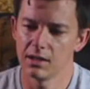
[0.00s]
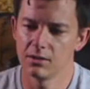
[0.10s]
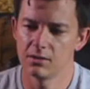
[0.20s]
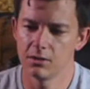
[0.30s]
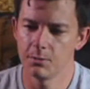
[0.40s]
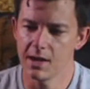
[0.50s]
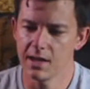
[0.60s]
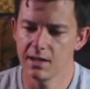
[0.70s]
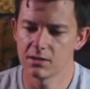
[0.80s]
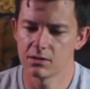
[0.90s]
do
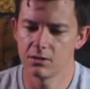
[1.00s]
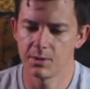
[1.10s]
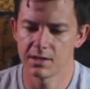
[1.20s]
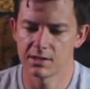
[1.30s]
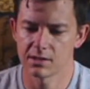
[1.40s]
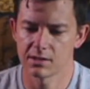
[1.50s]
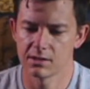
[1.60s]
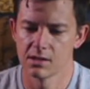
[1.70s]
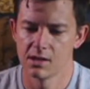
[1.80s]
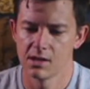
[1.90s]
2x8s or 2x6s?